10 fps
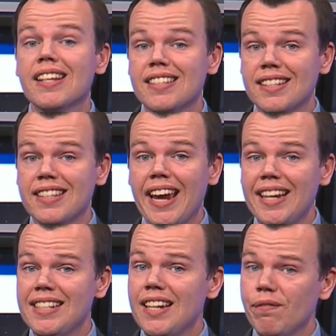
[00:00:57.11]
Since
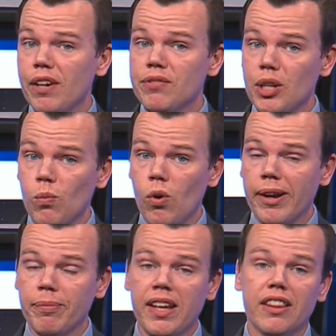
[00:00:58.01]

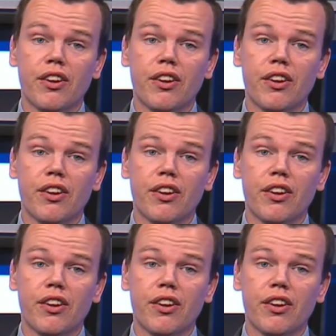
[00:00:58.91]
1851,